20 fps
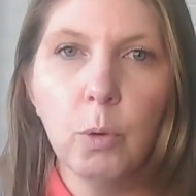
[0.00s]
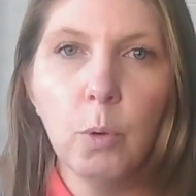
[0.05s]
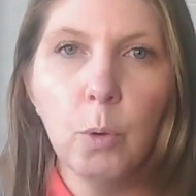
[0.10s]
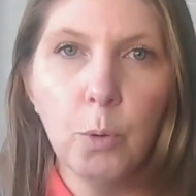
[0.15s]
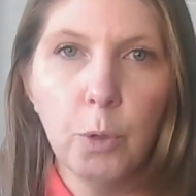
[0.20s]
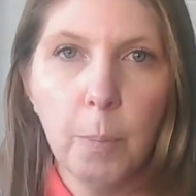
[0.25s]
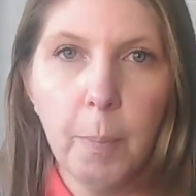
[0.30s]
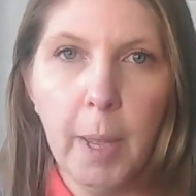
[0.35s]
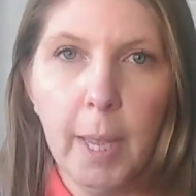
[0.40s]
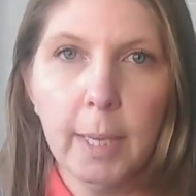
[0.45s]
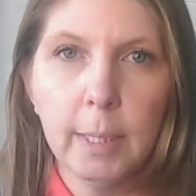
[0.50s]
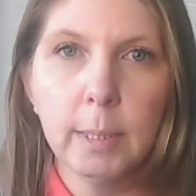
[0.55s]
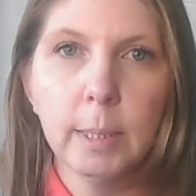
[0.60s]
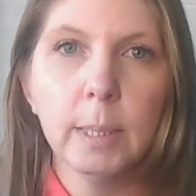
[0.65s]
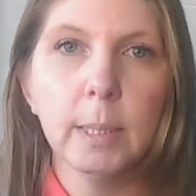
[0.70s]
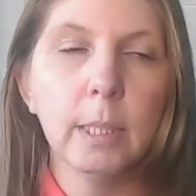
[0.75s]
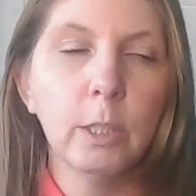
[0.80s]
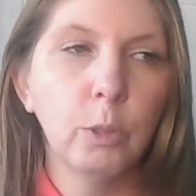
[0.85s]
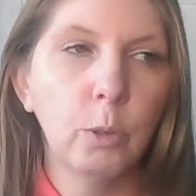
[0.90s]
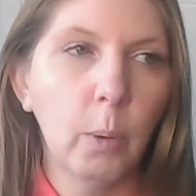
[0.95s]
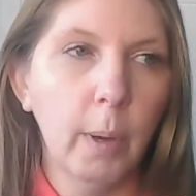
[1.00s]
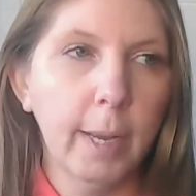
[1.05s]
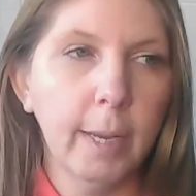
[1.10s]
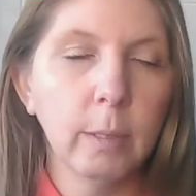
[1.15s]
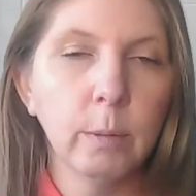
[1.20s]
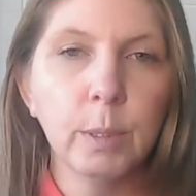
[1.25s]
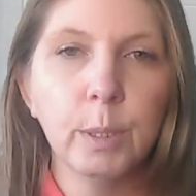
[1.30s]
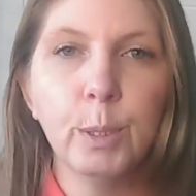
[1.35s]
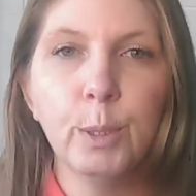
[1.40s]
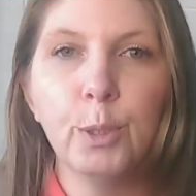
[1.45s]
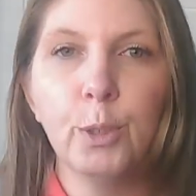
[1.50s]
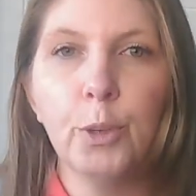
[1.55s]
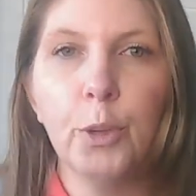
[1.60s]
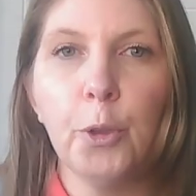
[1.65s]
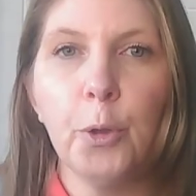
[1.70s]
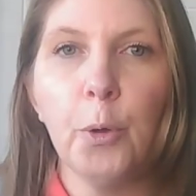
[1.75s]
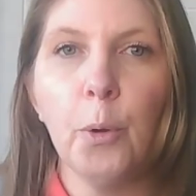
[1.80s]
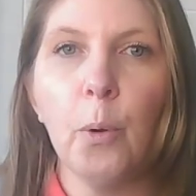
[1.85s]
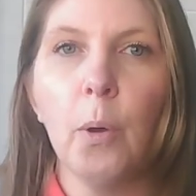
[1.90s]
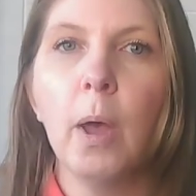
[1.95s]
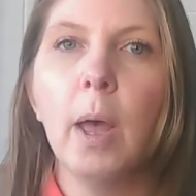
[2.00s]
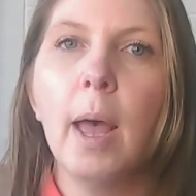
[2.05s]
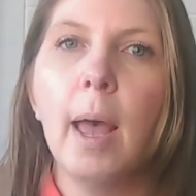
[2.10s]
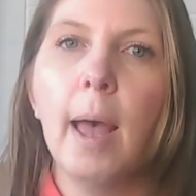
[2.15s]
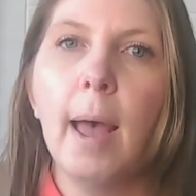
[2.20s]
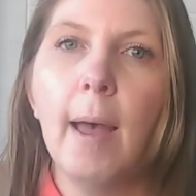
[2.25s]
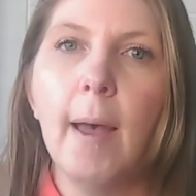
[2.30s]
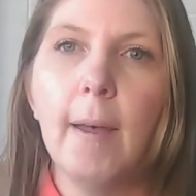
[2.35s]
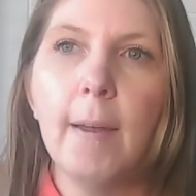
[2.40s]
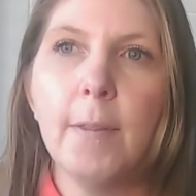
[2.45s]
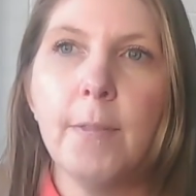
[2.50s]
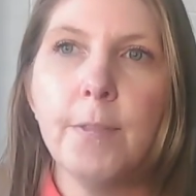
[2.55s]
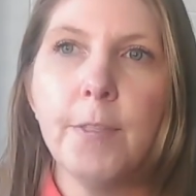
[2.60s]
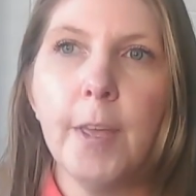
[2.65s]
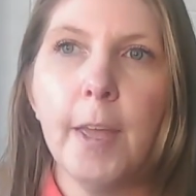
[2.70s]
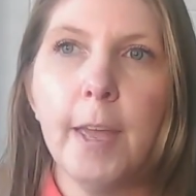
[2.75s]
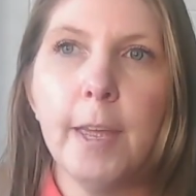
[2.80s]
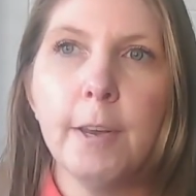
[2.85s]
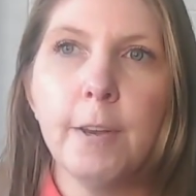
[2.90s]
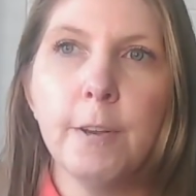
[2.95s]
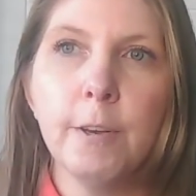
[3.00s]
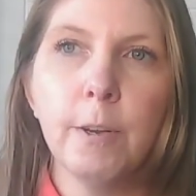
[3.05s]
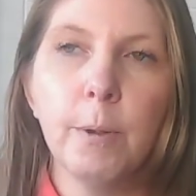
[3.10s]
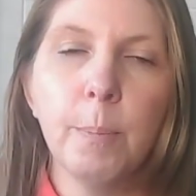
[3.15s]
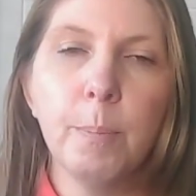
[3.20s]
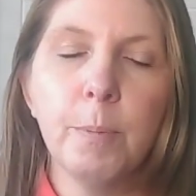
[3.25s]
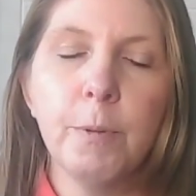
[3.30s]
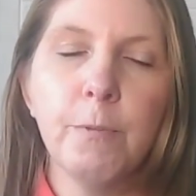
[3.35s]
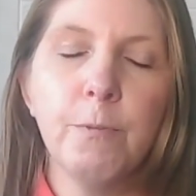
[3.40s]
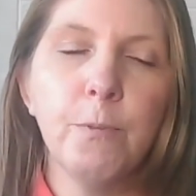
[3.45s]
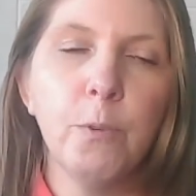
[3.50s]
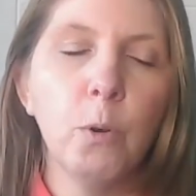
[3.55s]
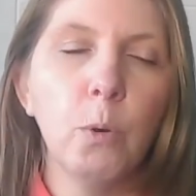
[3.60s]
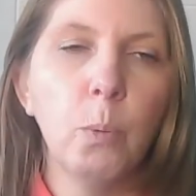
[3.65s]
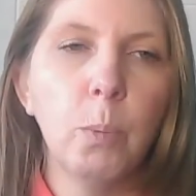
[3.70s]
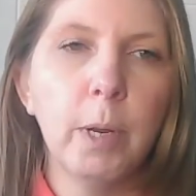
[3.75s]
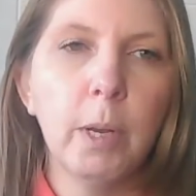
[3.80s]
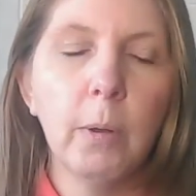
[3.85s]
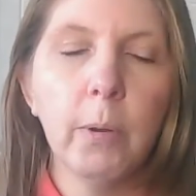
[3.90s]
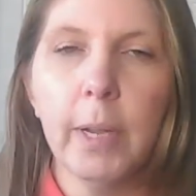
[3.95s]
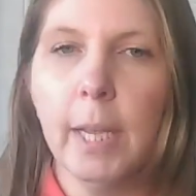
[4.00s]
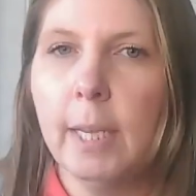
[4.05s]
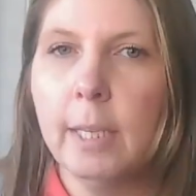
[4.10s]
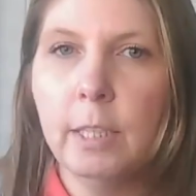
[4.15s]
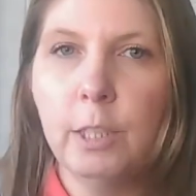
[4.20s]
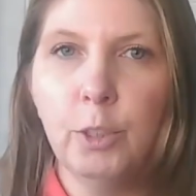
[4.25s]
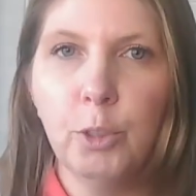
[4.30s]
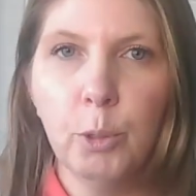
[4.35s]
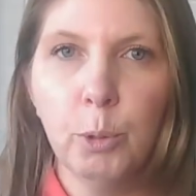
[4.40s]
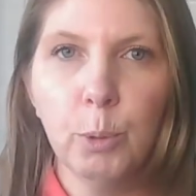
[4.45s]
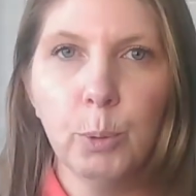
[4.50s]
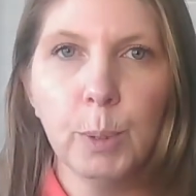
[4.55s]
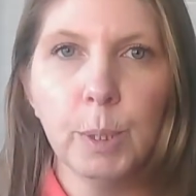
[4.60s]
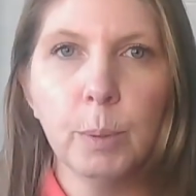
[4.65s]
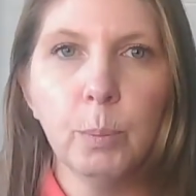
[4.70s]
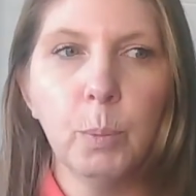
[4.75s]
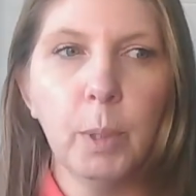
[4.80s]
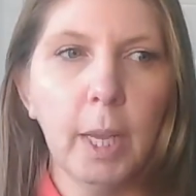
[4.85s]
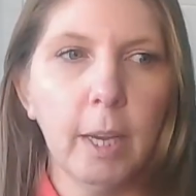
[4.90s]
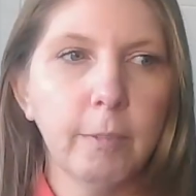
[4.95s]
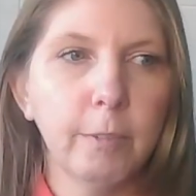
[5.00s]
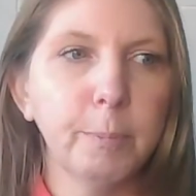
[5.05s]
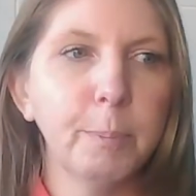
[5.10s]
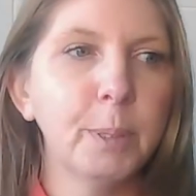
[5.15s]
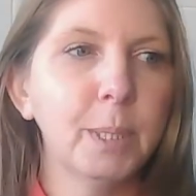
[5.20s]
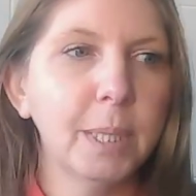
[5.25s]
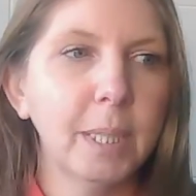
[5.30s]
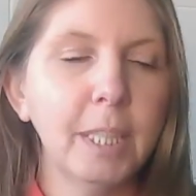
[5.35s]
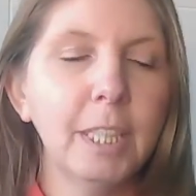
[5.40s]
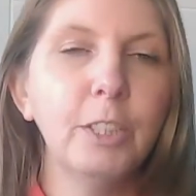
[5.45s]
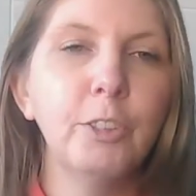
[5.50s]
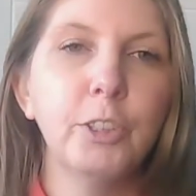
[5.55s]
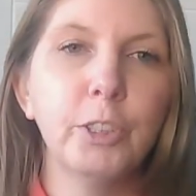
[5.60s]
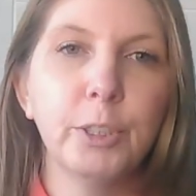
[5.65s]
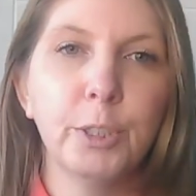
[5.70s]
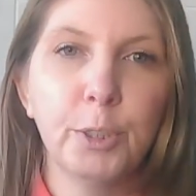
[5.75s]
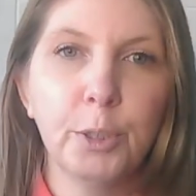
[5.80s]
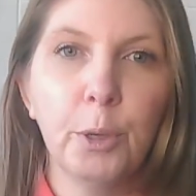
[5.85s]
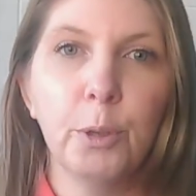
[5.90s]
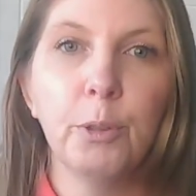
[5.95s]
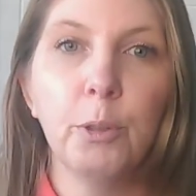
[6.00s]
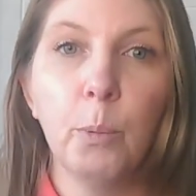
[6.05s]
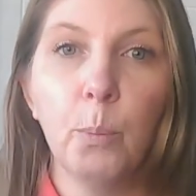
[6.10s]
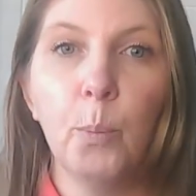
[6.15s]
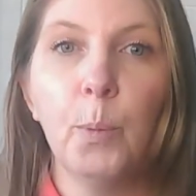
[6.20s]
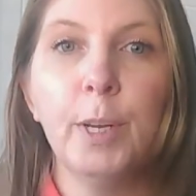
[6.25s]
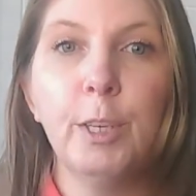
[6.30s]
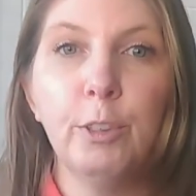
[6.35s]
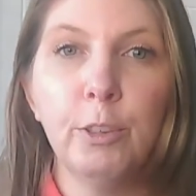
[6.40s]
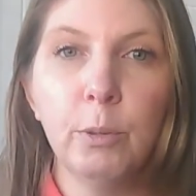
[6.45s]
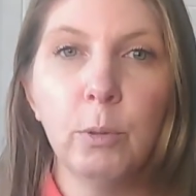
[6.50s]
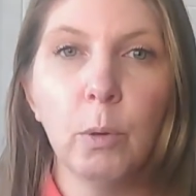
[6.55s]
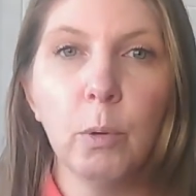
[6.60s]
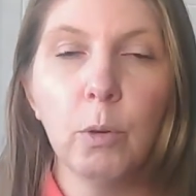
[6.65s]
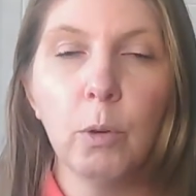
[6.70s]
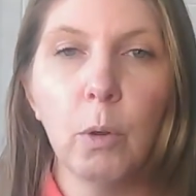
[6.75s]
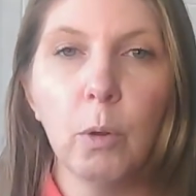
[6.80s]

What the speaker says: all the pets, your house is secure, and then before we lock any doors, we have a procedure so that we do not